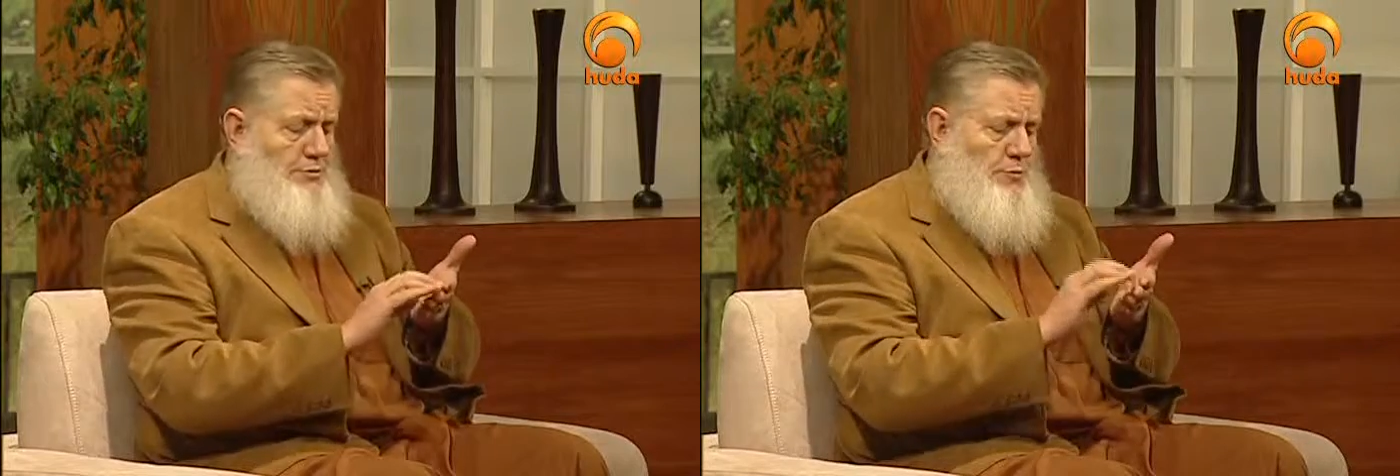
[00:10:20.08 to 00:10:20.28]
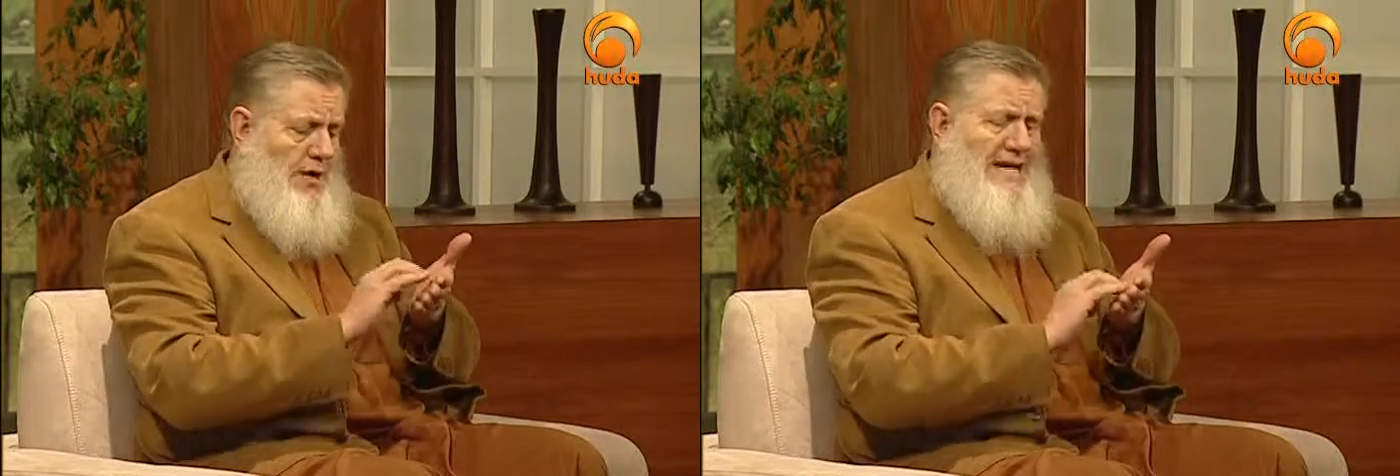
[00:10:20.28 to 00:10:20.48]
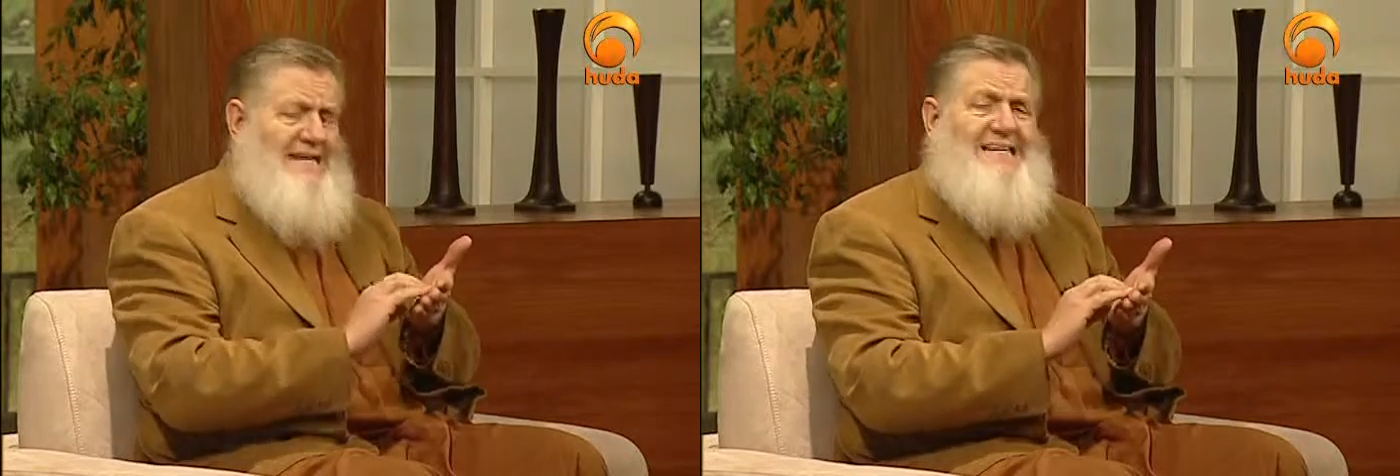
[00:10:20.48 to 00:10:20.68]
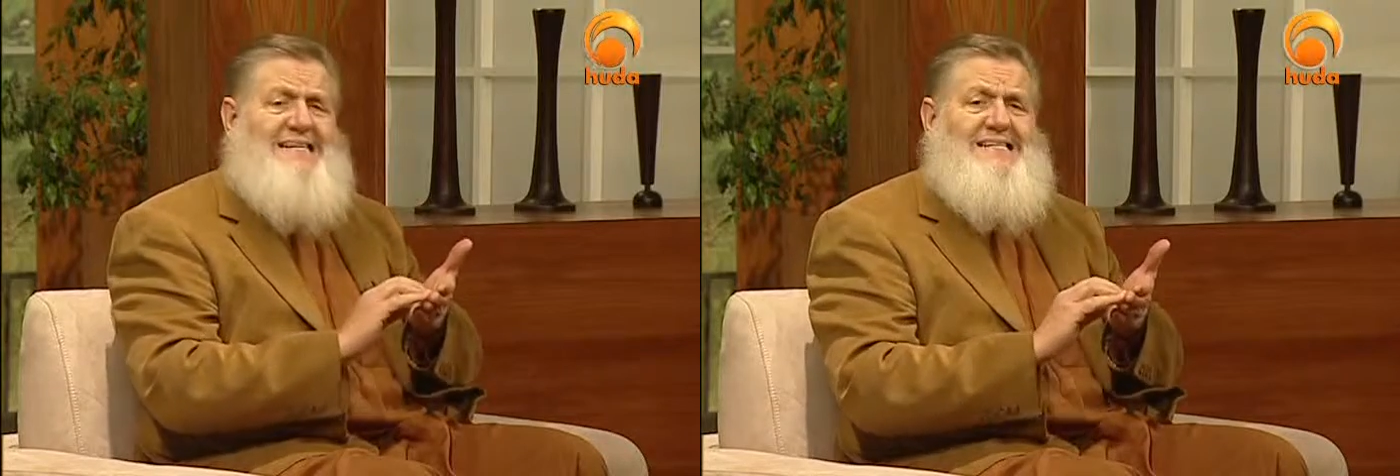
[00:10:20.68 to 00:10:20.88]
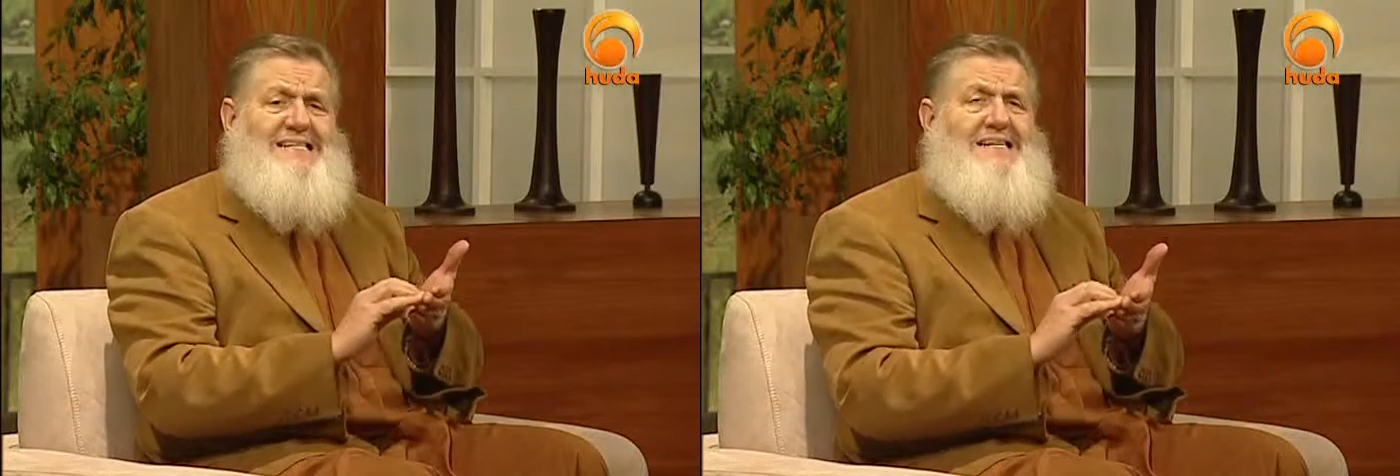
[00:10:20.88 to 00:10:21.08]
write
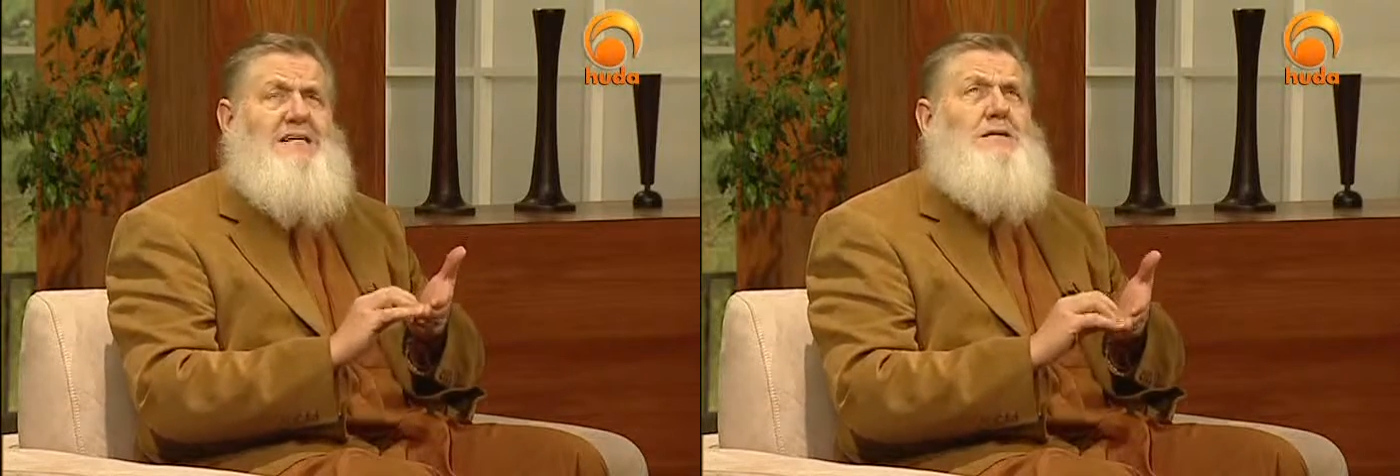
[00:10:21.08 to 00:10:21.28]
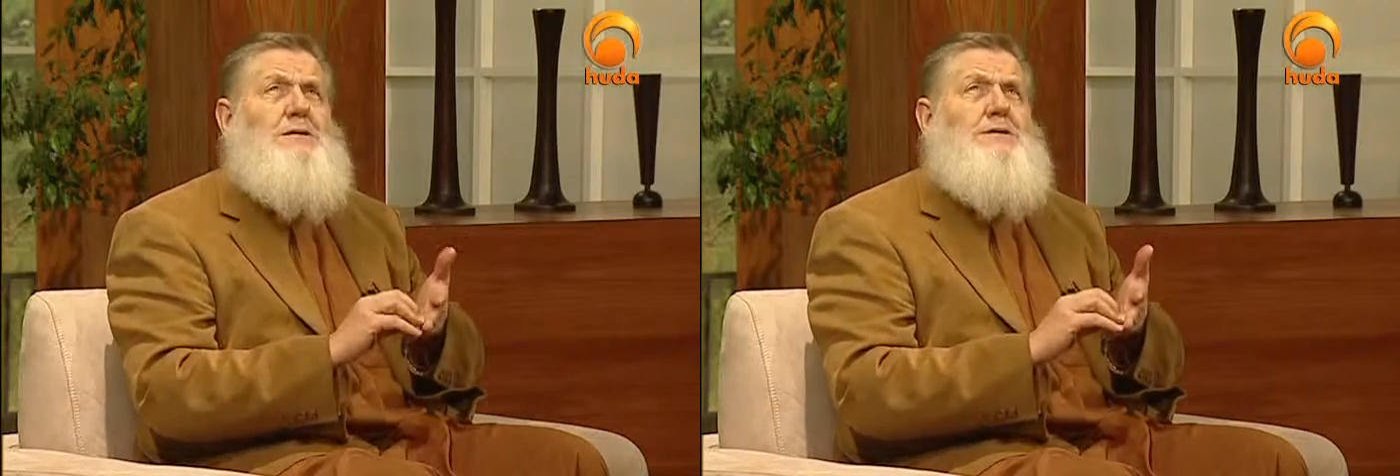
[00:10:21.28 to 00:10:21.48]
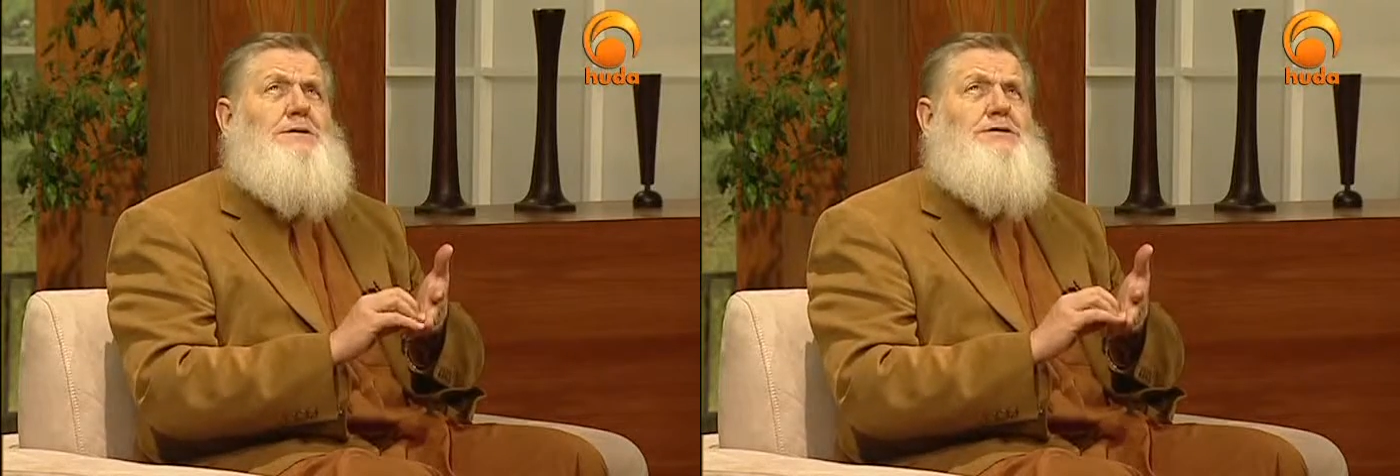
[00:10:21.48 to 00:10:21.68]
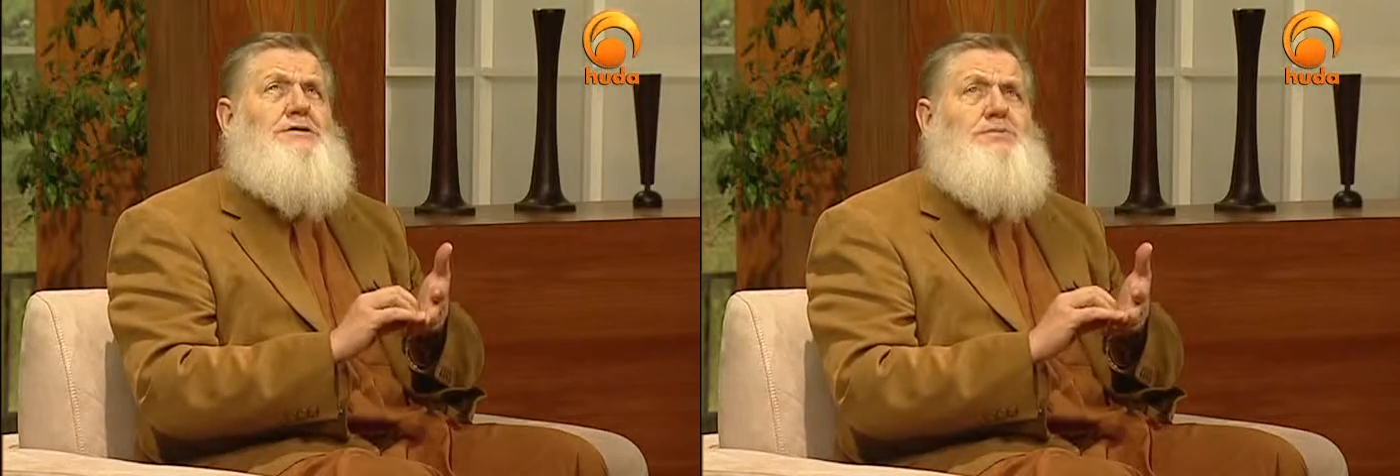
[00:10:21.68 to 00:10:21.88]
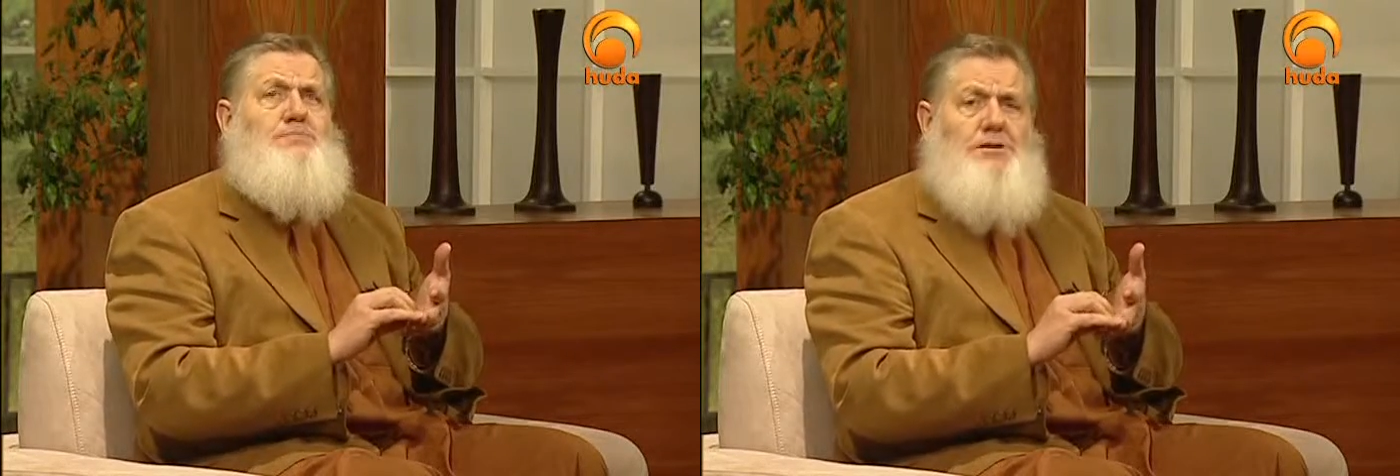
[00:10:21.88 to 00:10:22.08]
in the
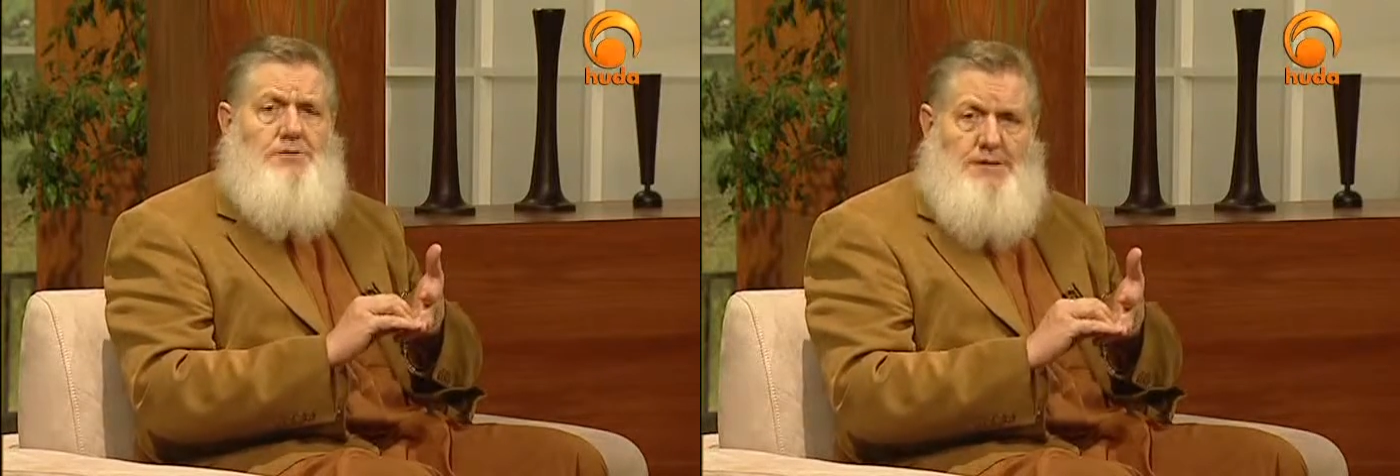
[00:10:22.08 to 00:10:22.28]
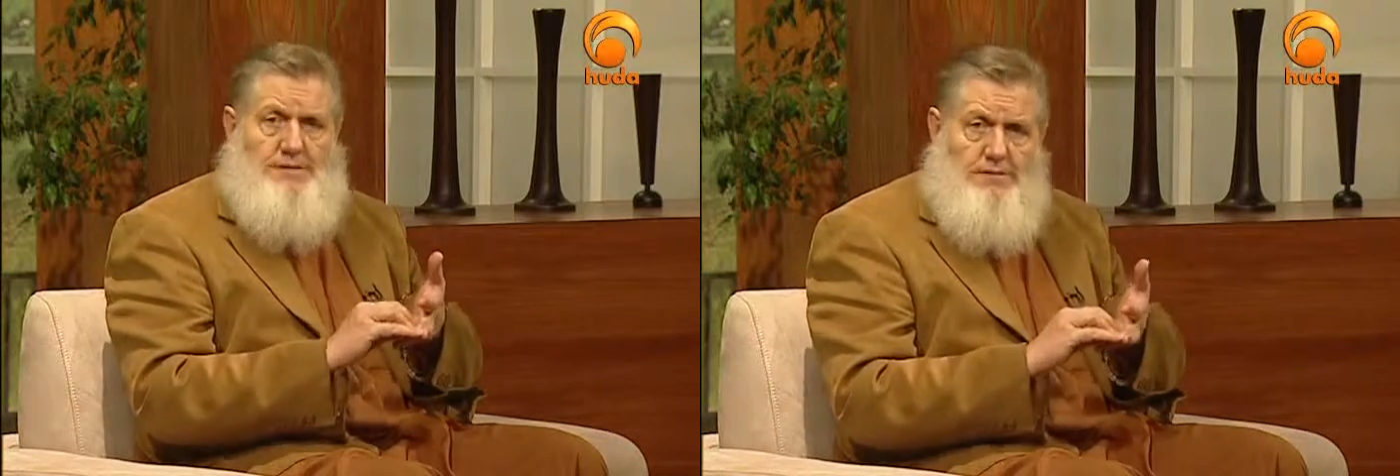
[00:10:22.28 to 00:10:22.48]
spirit